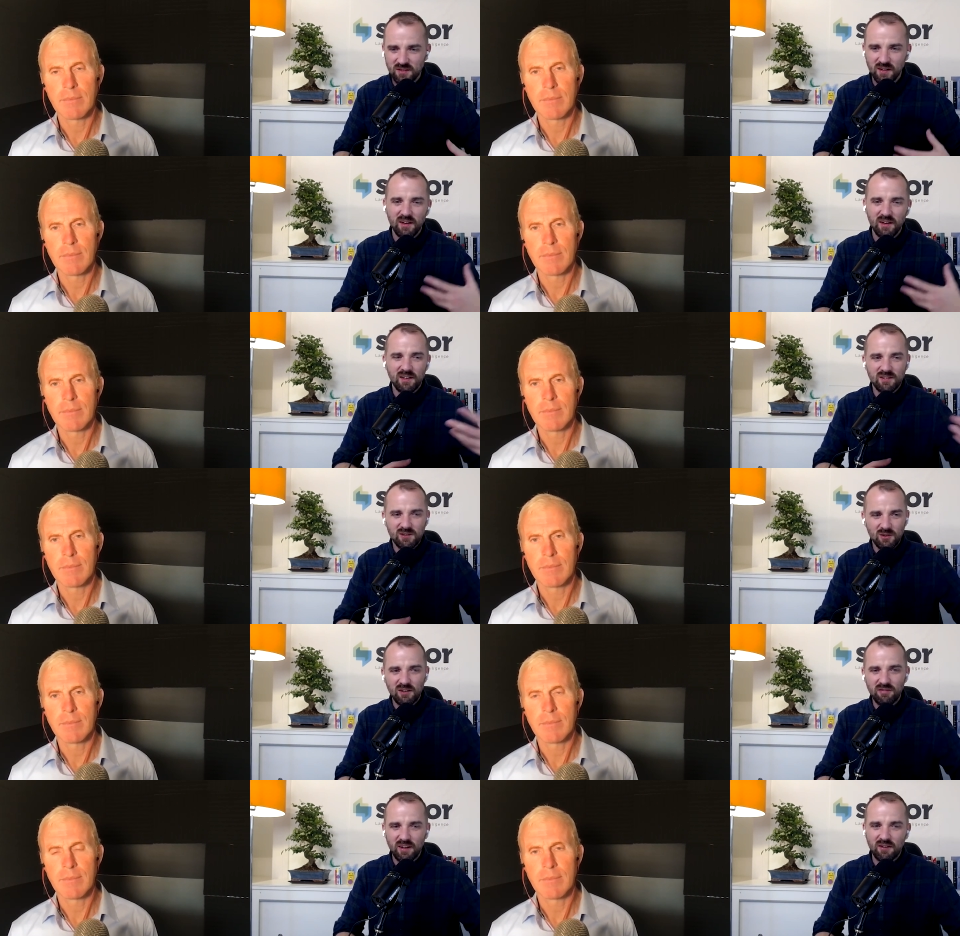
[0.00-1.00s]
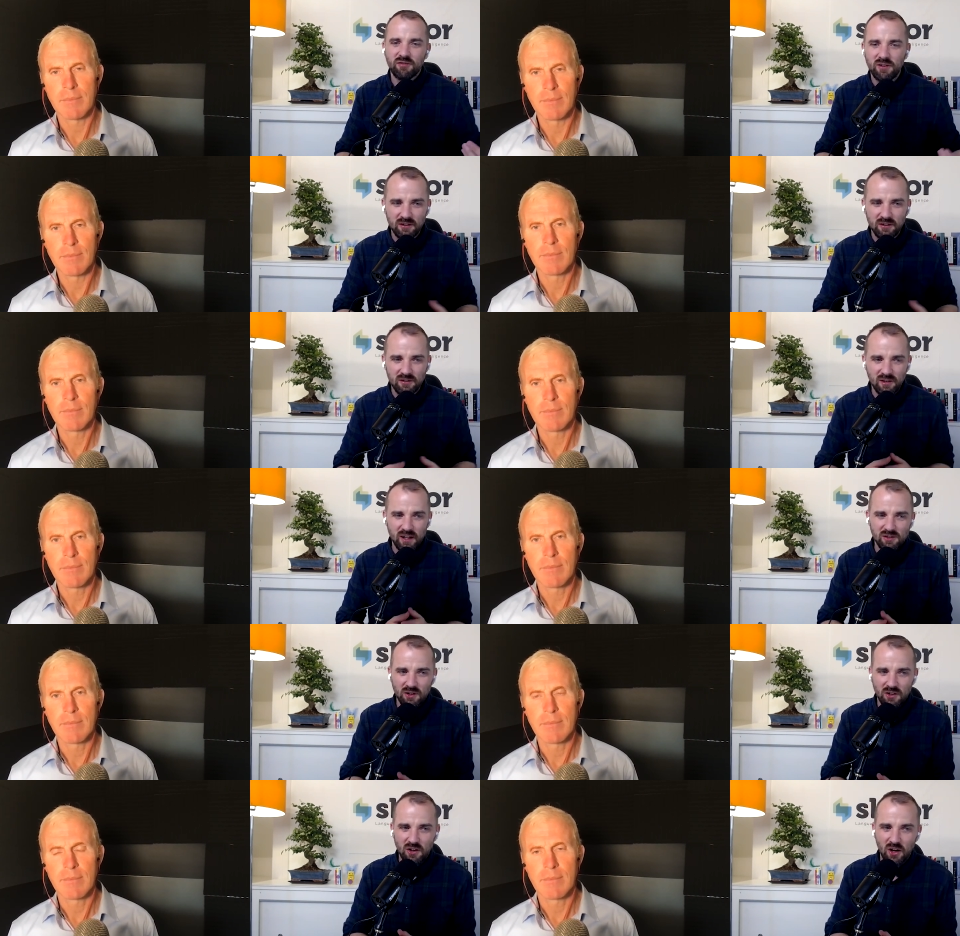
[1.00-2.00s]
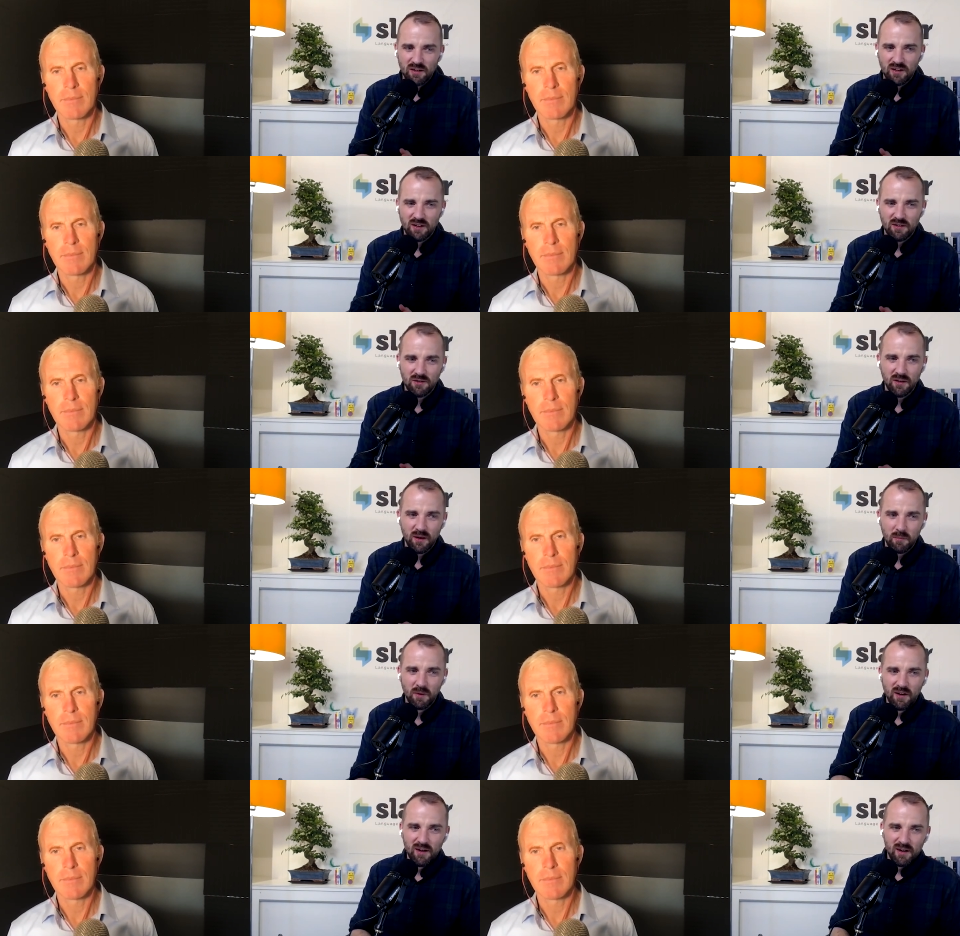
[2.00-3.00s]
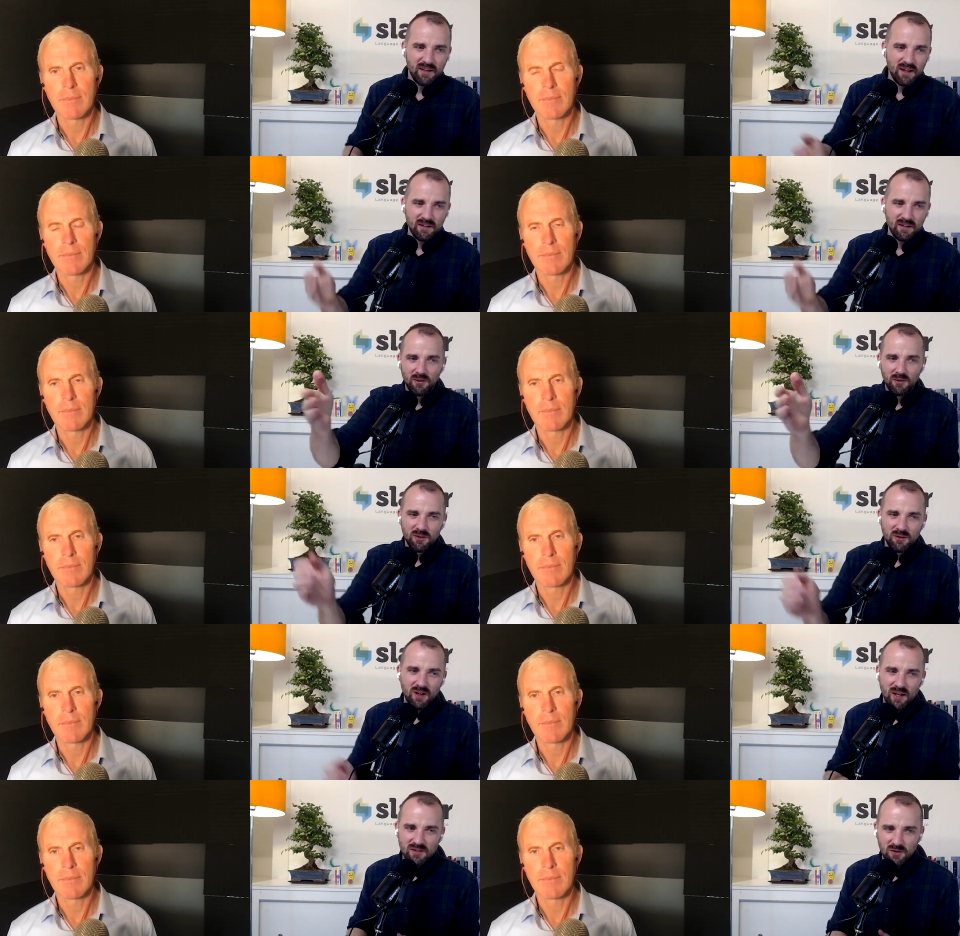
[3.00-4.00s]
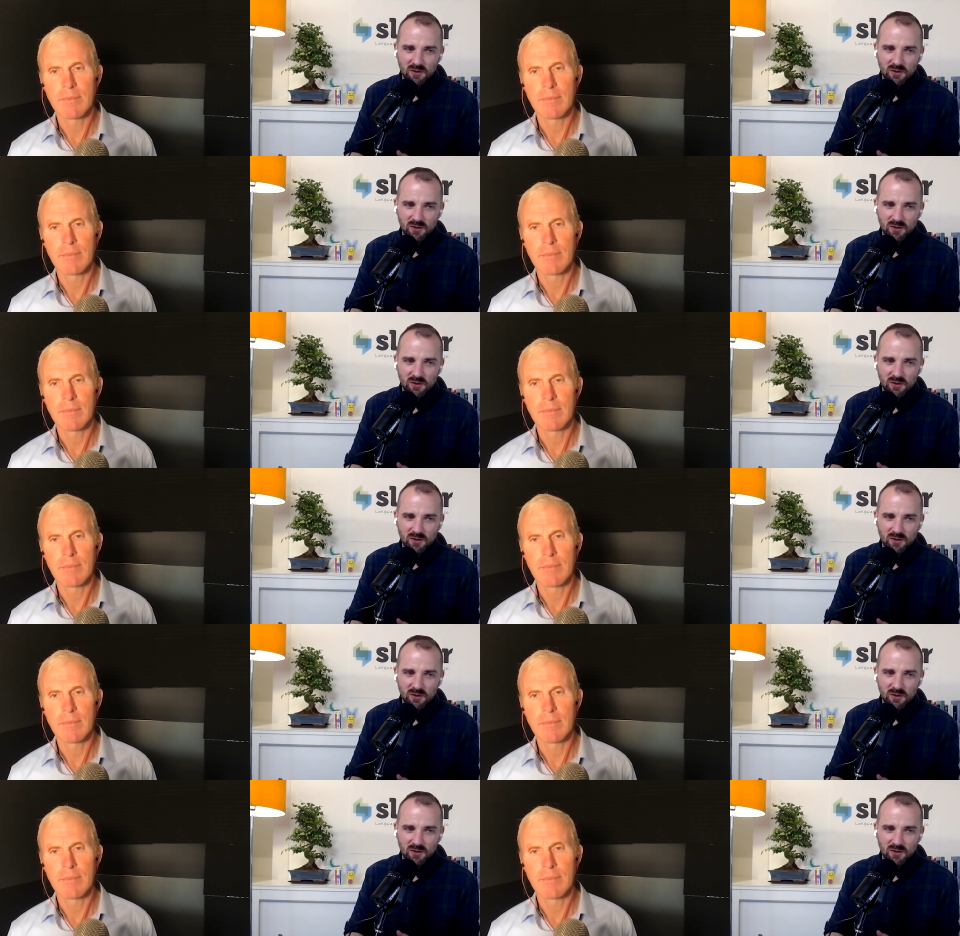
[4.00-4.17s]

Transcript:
Speaker 1: And, and so you give like free educational content to them. And then, you know, you guys do a